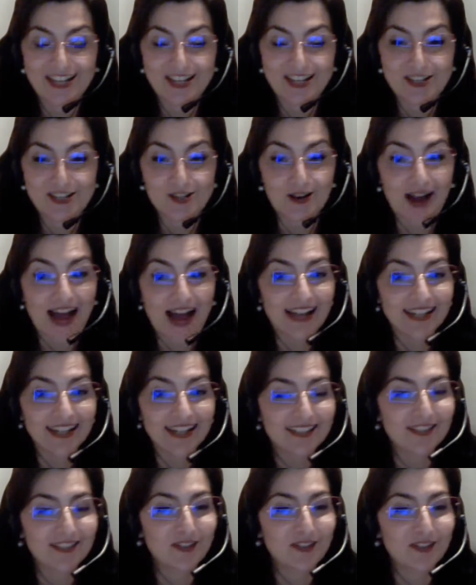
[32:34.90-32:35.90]
So I
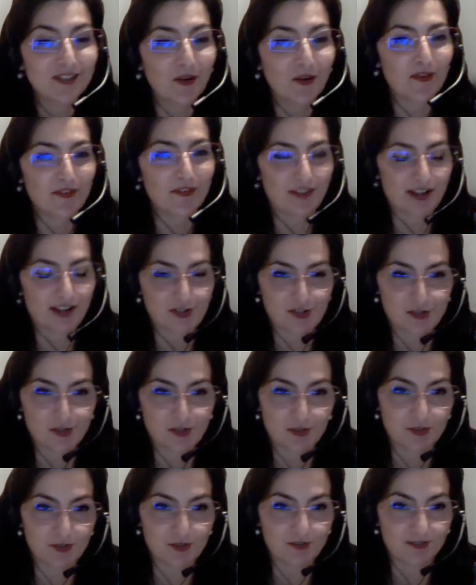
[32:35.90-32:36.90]
didn't know if I
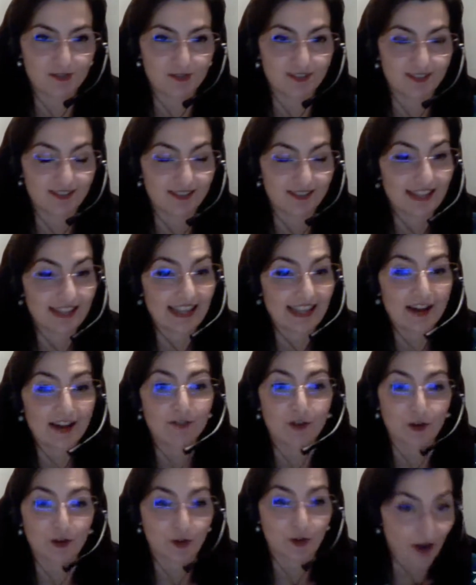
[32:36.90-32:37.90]
should
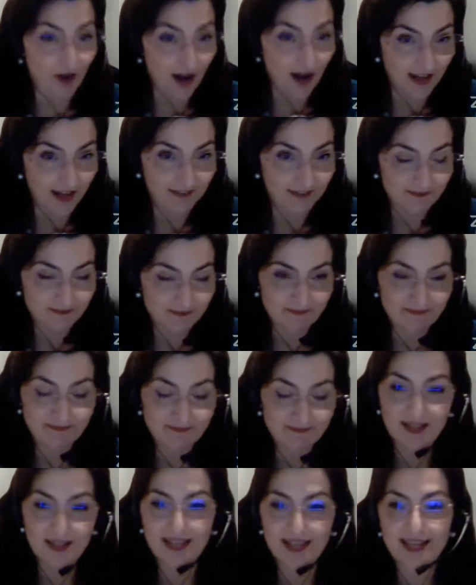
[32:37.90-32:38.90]
laugh or cry,
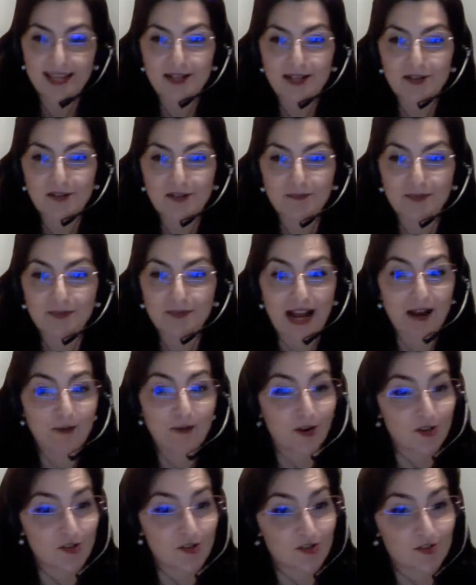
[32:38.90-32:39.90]
but I
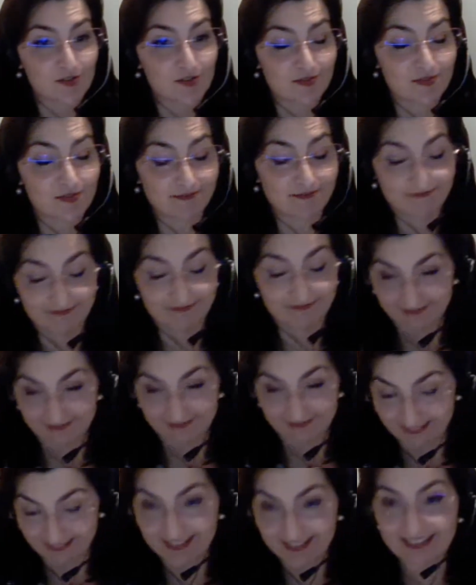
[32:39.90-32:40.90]
was
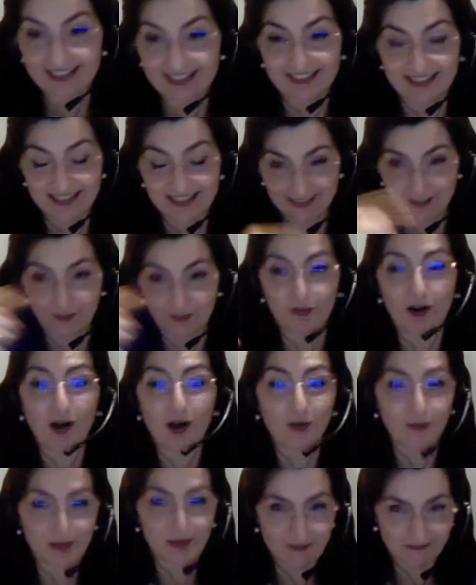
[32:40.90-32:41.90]
the
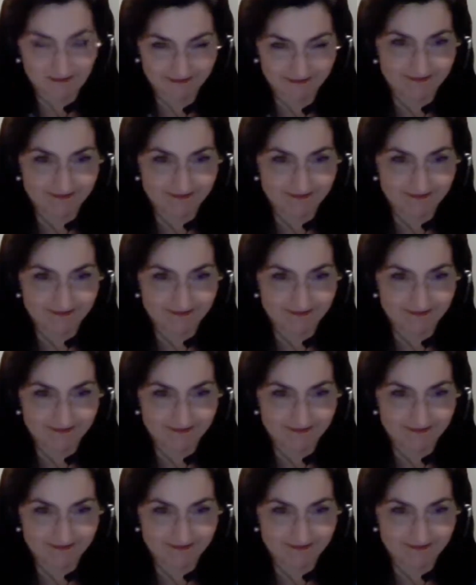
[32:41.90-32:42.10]
following